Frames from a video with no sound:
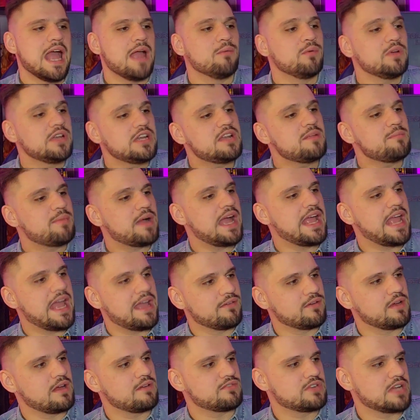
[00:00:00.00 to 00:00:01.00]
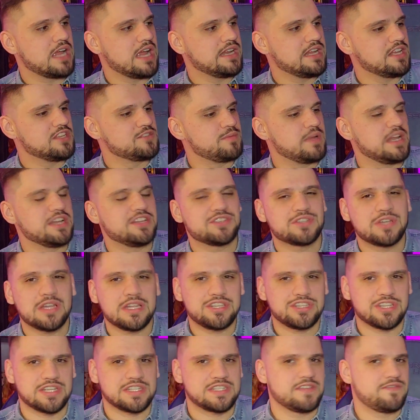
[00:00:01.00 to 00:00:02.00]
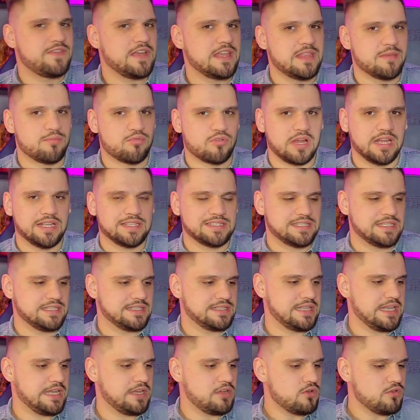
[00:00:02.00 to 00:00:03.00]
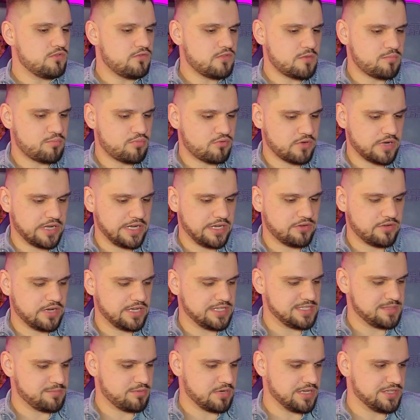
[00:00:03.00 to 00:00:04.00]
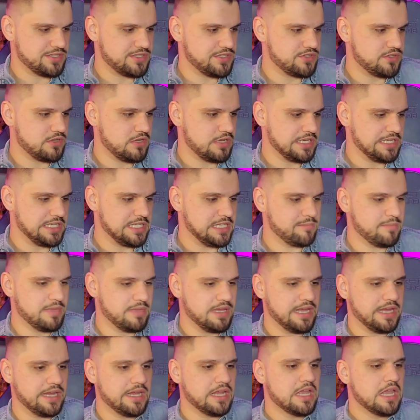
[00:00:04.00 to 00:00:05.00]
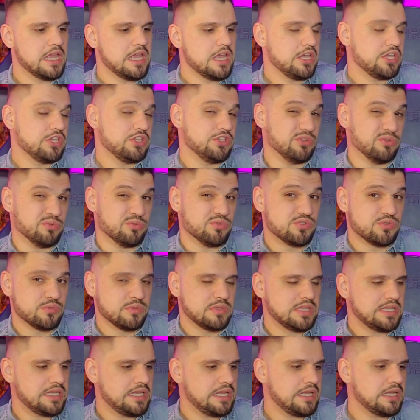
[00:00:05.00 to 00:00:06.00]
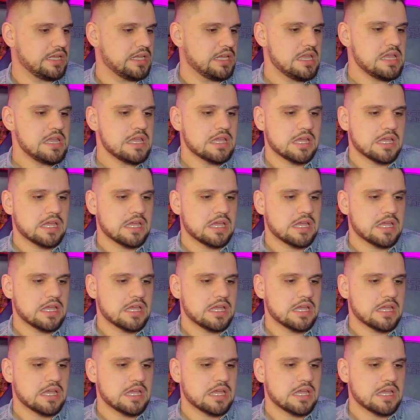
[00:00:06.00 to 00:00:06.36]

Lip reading: I wanted to buy Ever After High dolls, but I just couldn't justify the prices. They go for pretty crazy prices on eBay, usually.